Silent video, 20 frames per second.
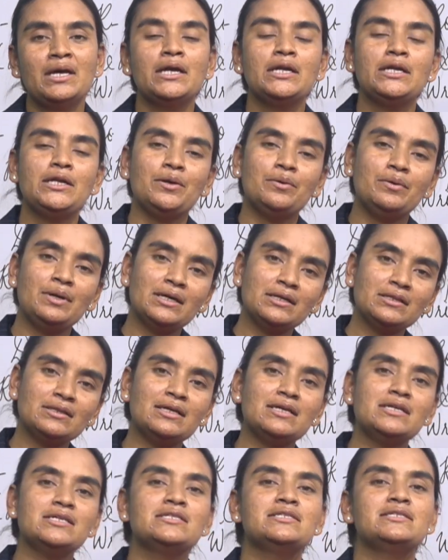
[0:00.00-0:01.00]
during
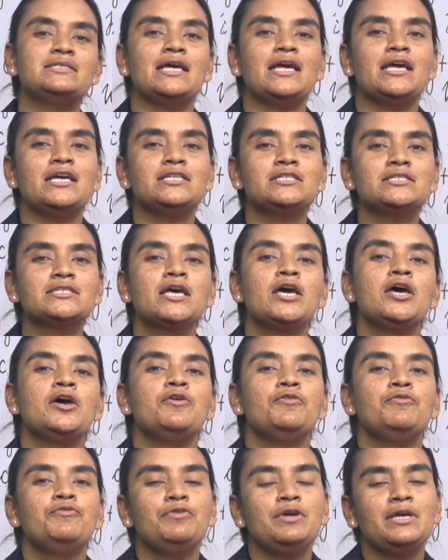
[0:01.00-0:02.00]
these days
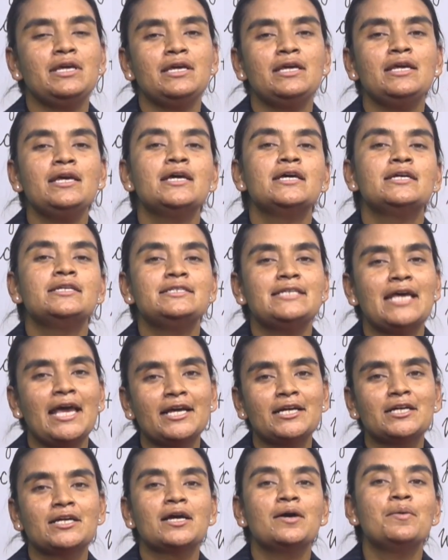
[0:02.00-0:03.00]
we
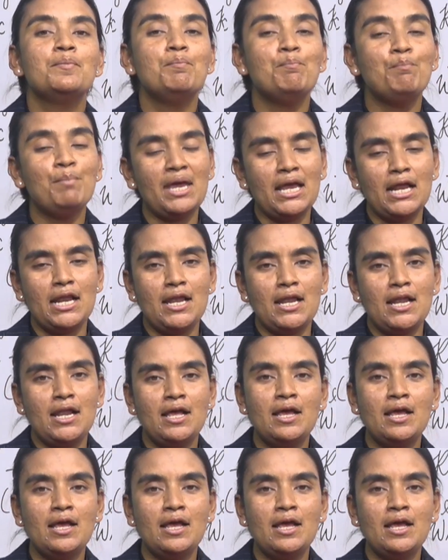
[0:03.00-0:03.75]
take meal.